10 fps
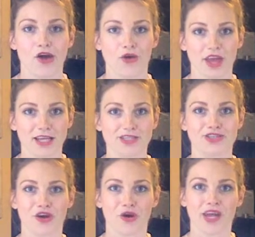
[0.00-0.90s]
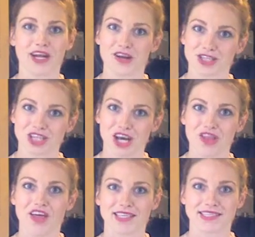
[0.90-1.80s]
Okay, so in a
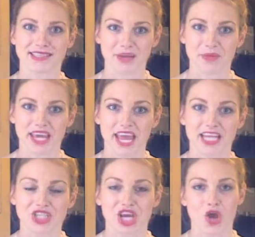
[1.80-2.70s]
nutshell, that's skin pH.